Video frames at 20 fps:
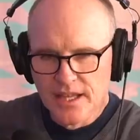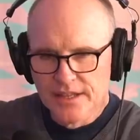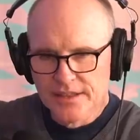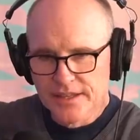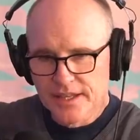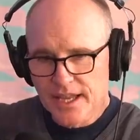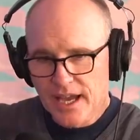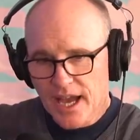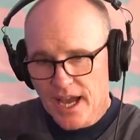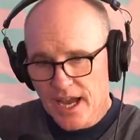
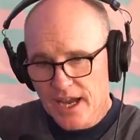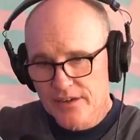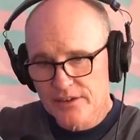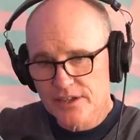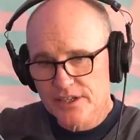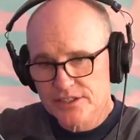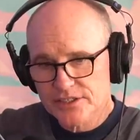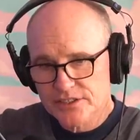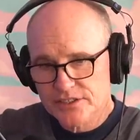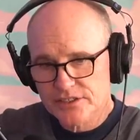The
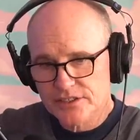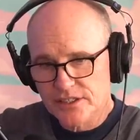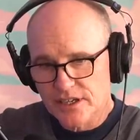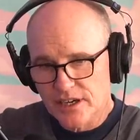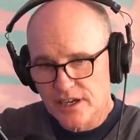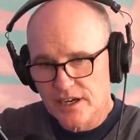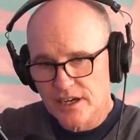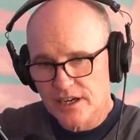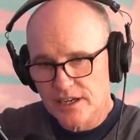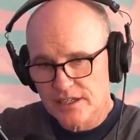Irish
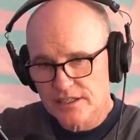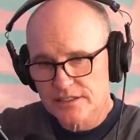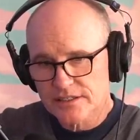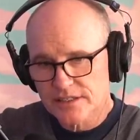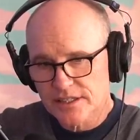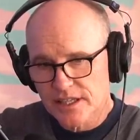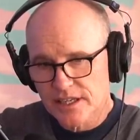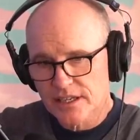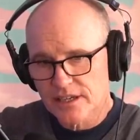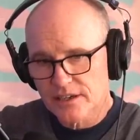are,
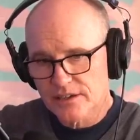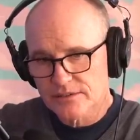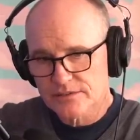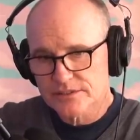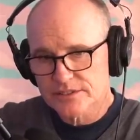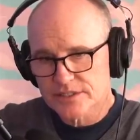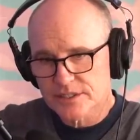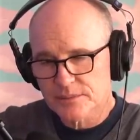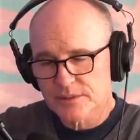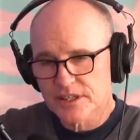you know,
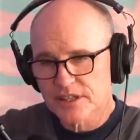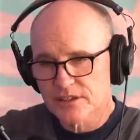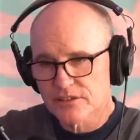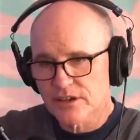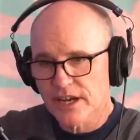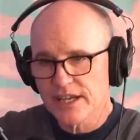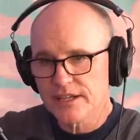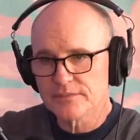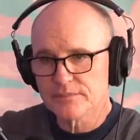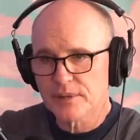some of the
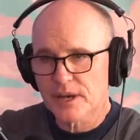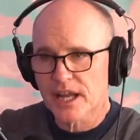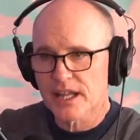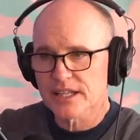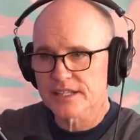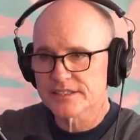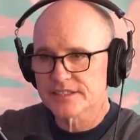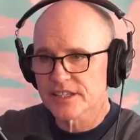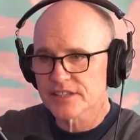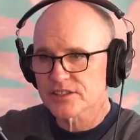great
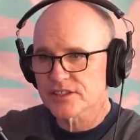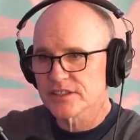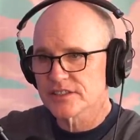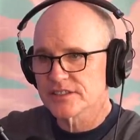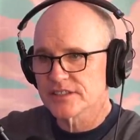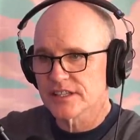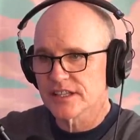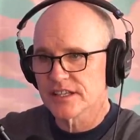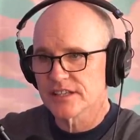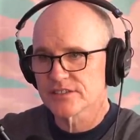
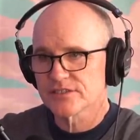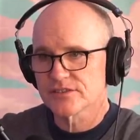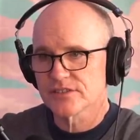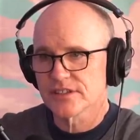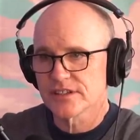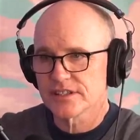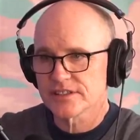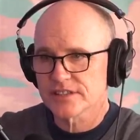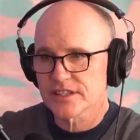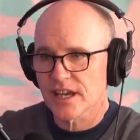politicians in the history
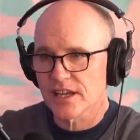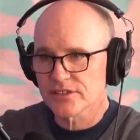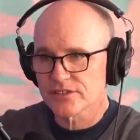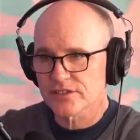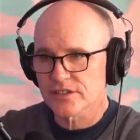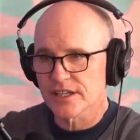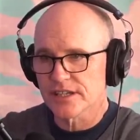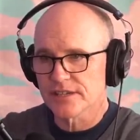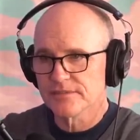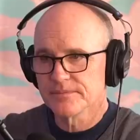of this
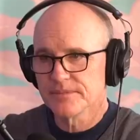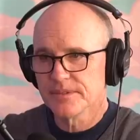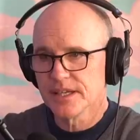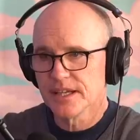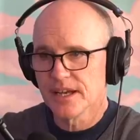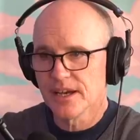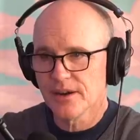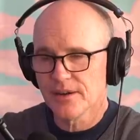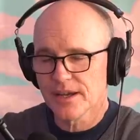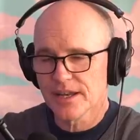country, you
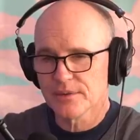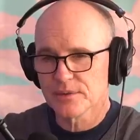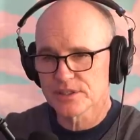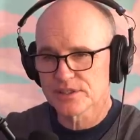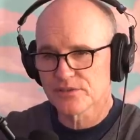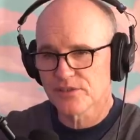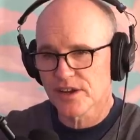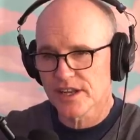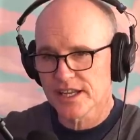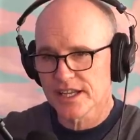know? And what's
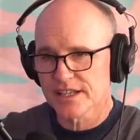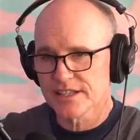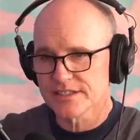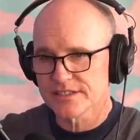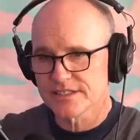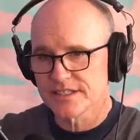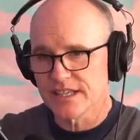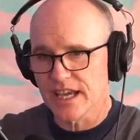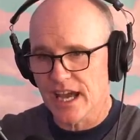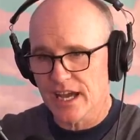funny
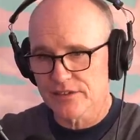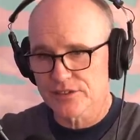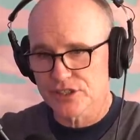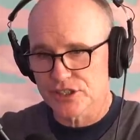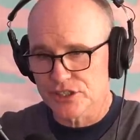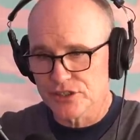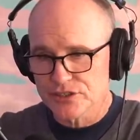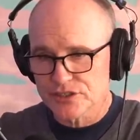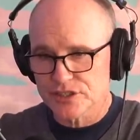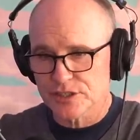is the Irish
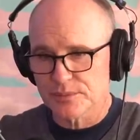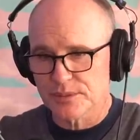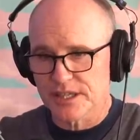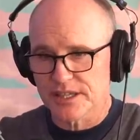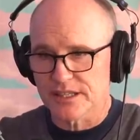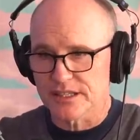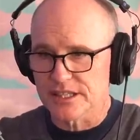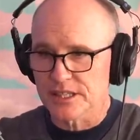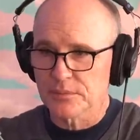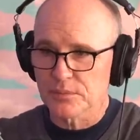used to be
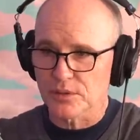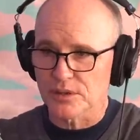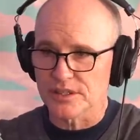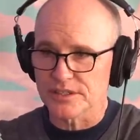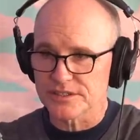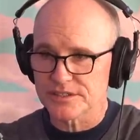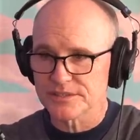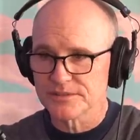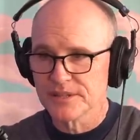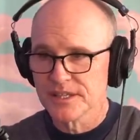the
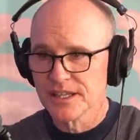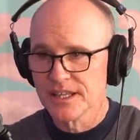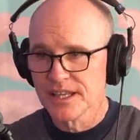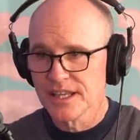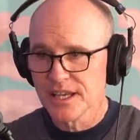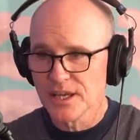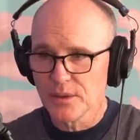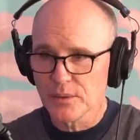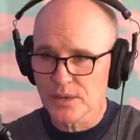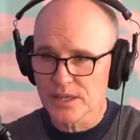liberals.
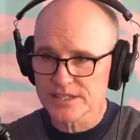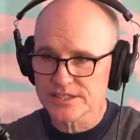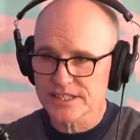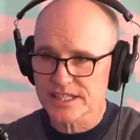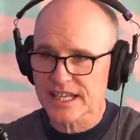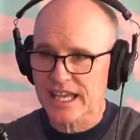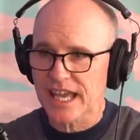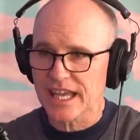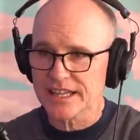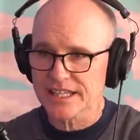It was
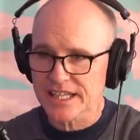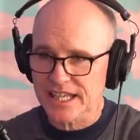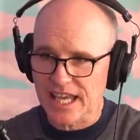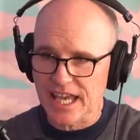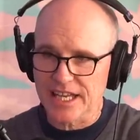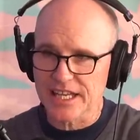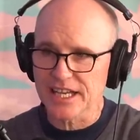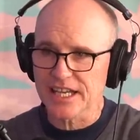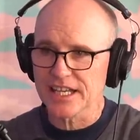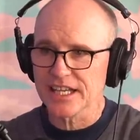the
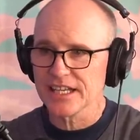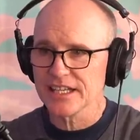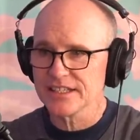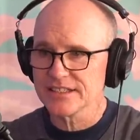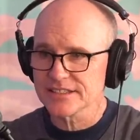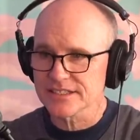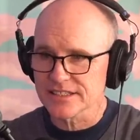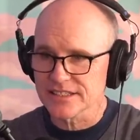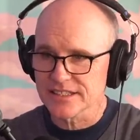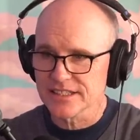
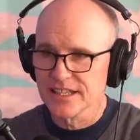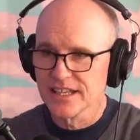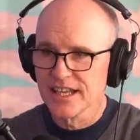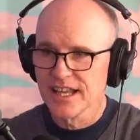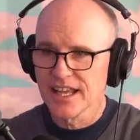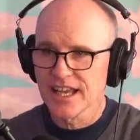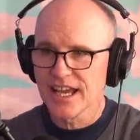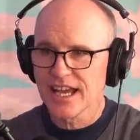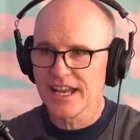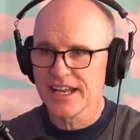Kennedys, and
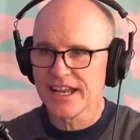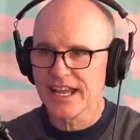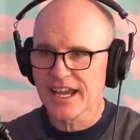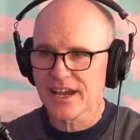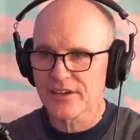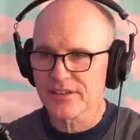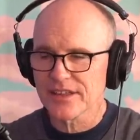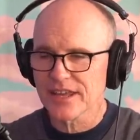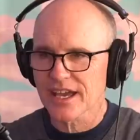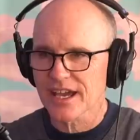
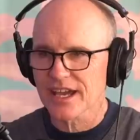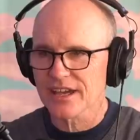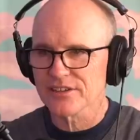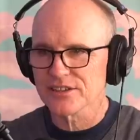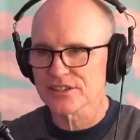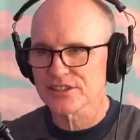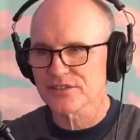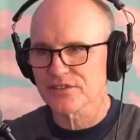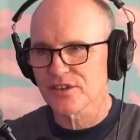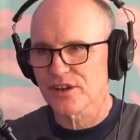now the
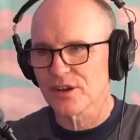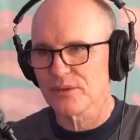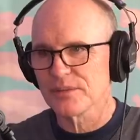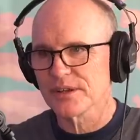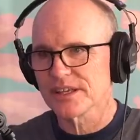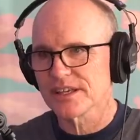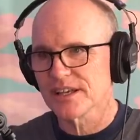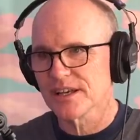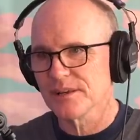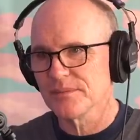Irish have all
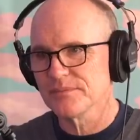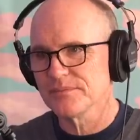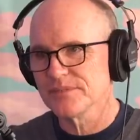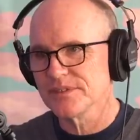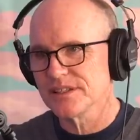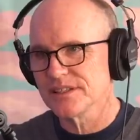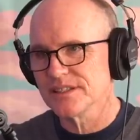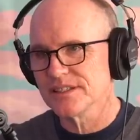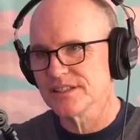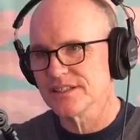become
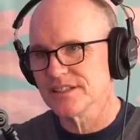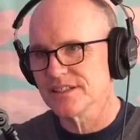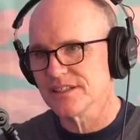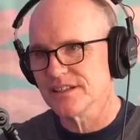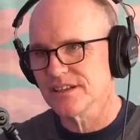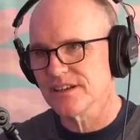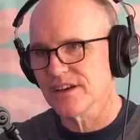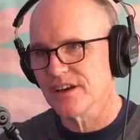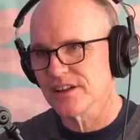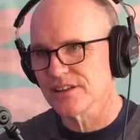
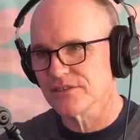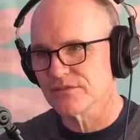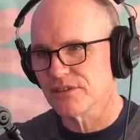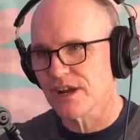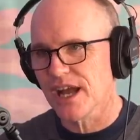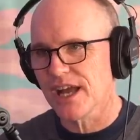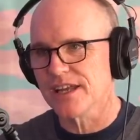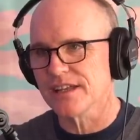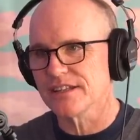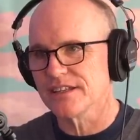the on the
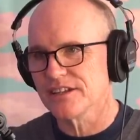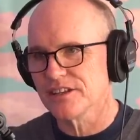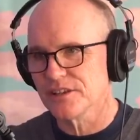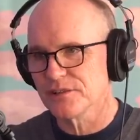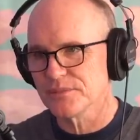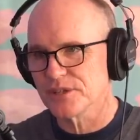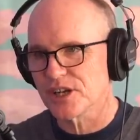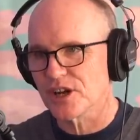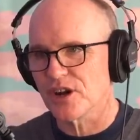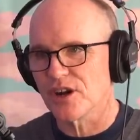right, you know,
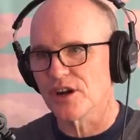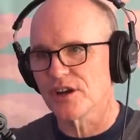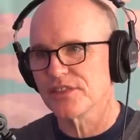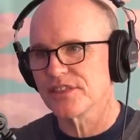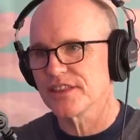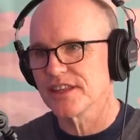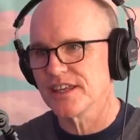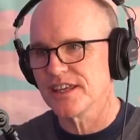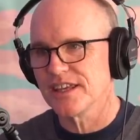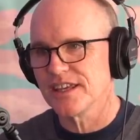
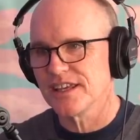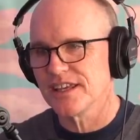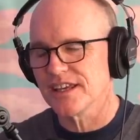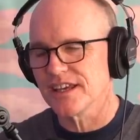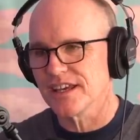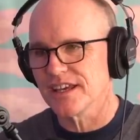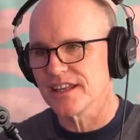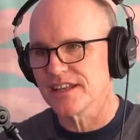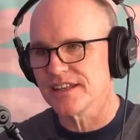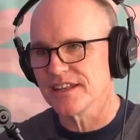McCarthy
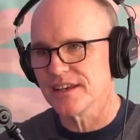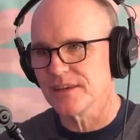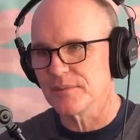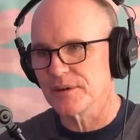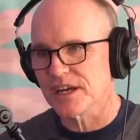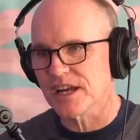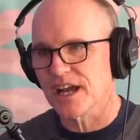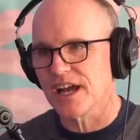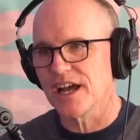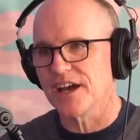and
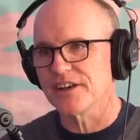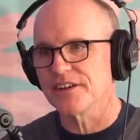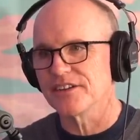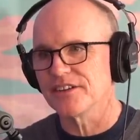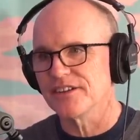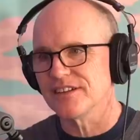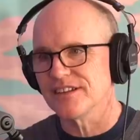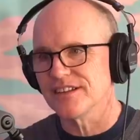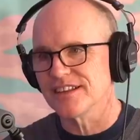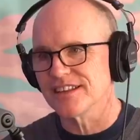
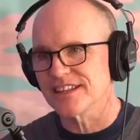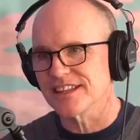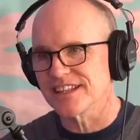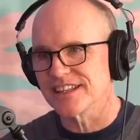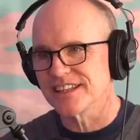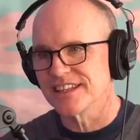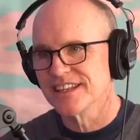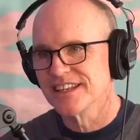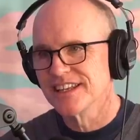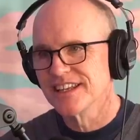McConnell,
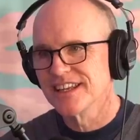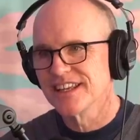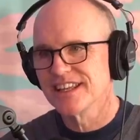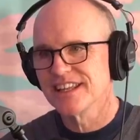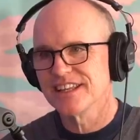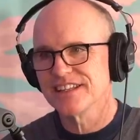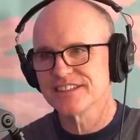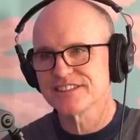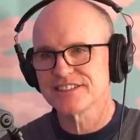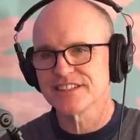
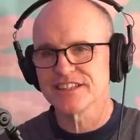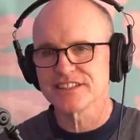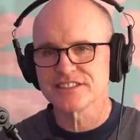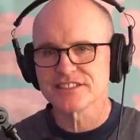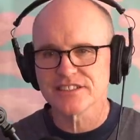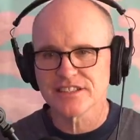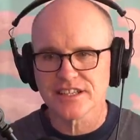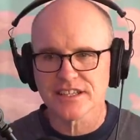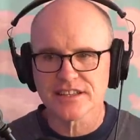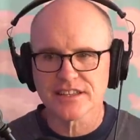
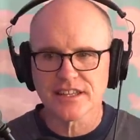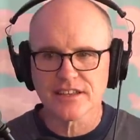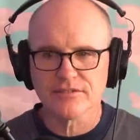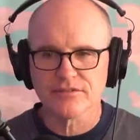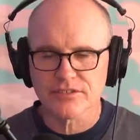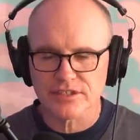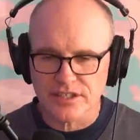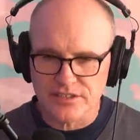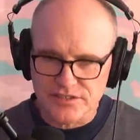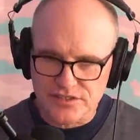and
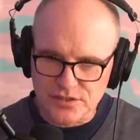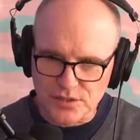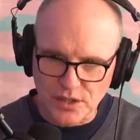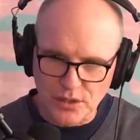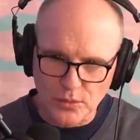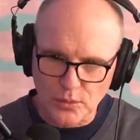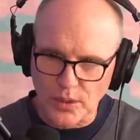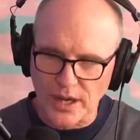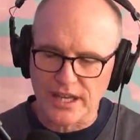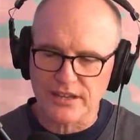they've
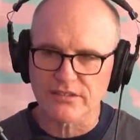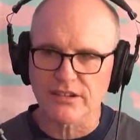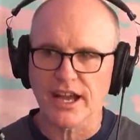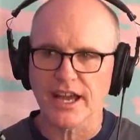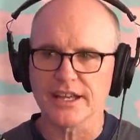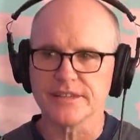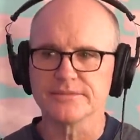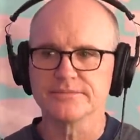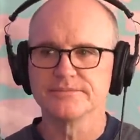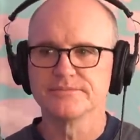swung way right.